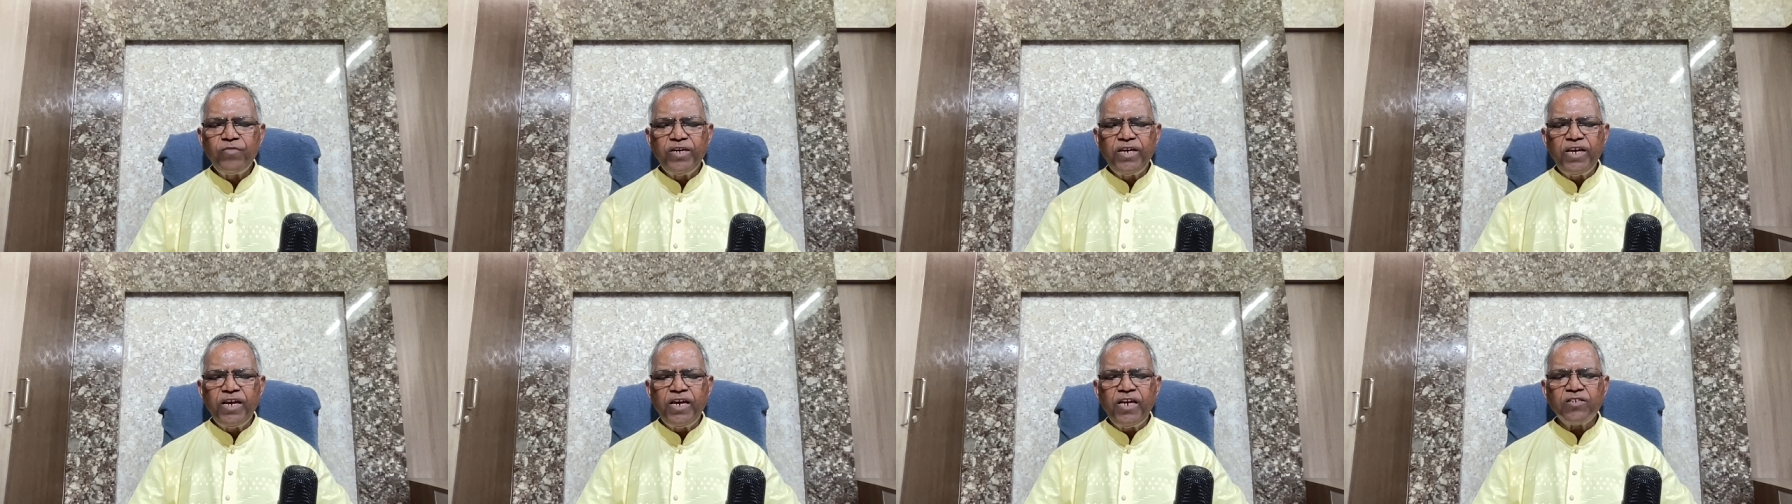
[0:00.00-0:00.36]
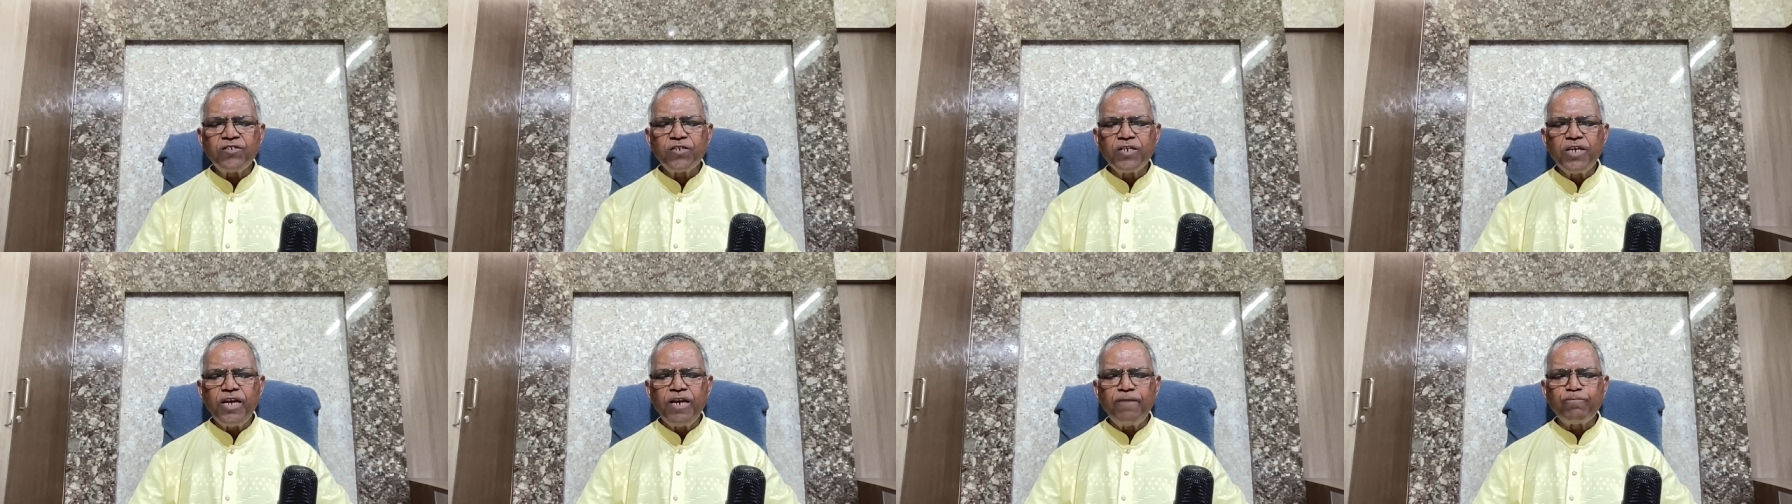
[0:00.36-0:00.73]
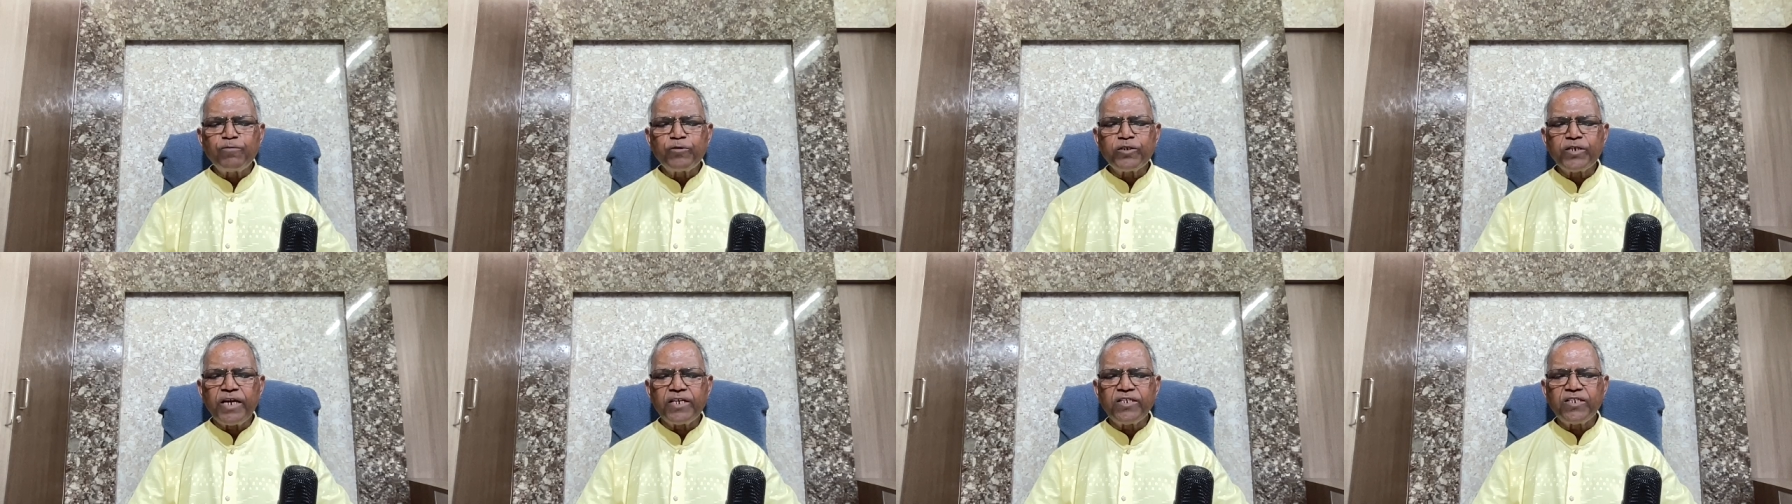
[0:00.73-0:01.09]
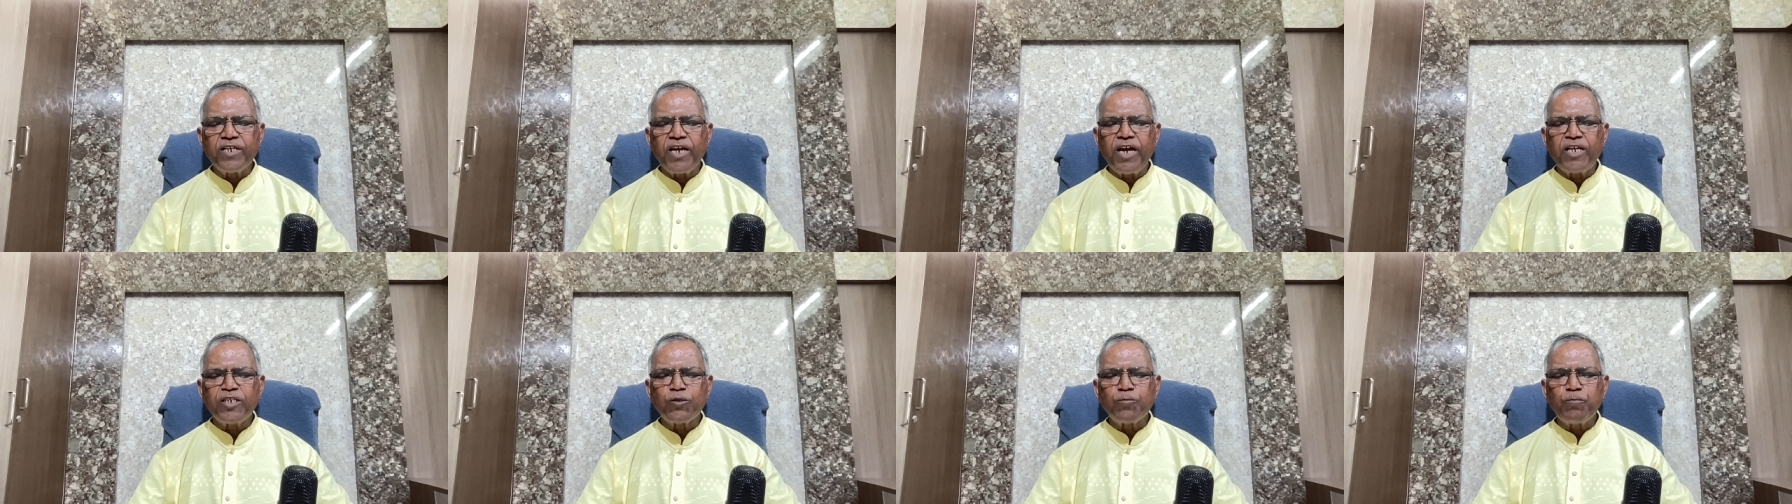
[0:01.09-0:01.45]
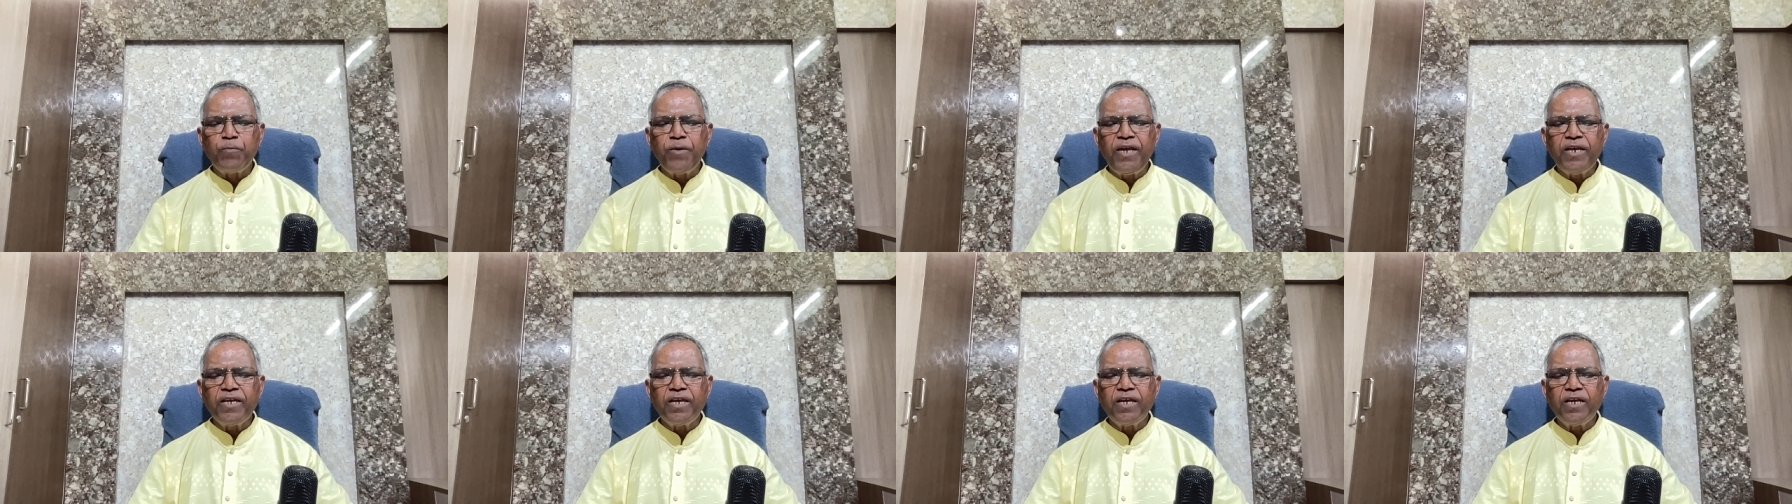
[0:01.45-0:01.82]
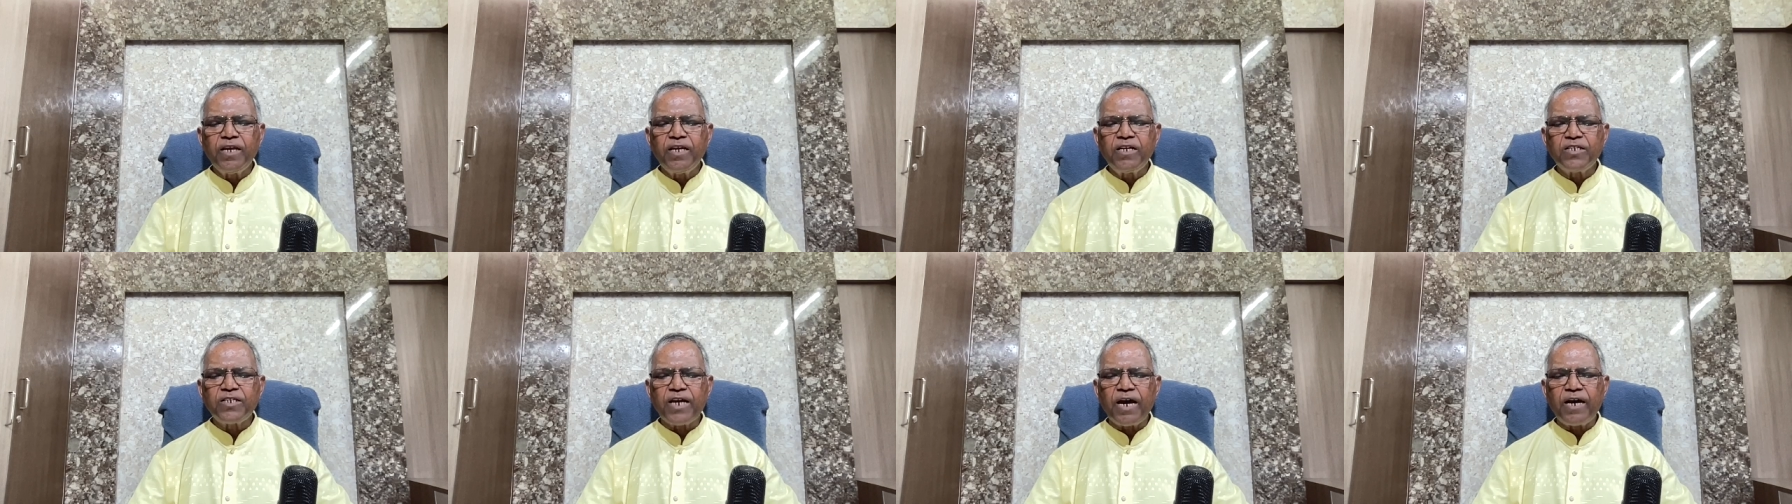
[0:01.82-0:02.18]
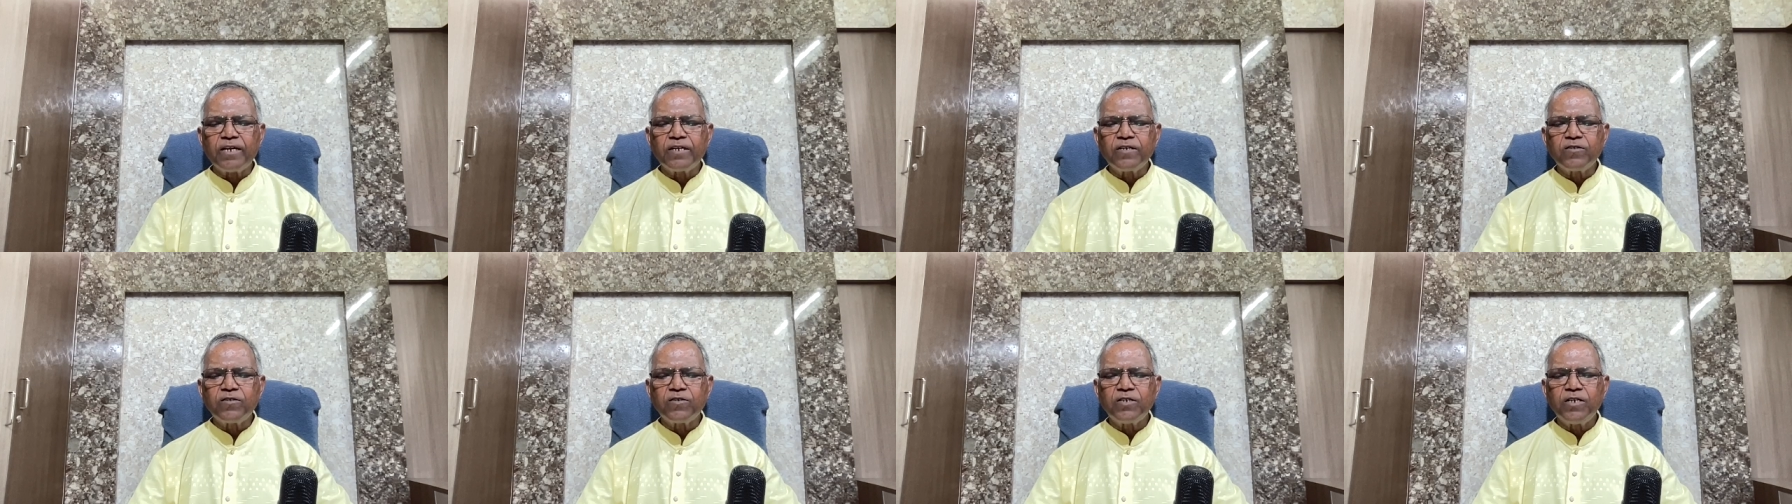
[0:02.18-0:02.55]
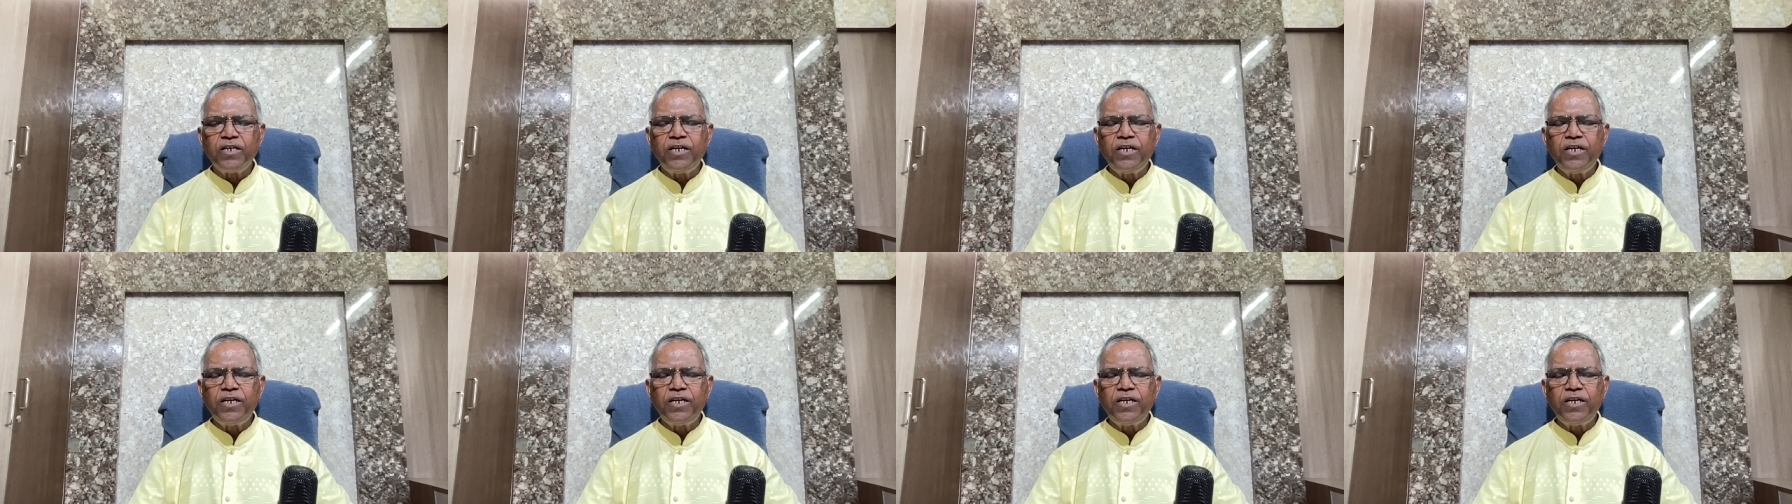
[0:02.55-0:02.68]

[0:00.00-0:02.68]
These gifts, such as speaking in tongues,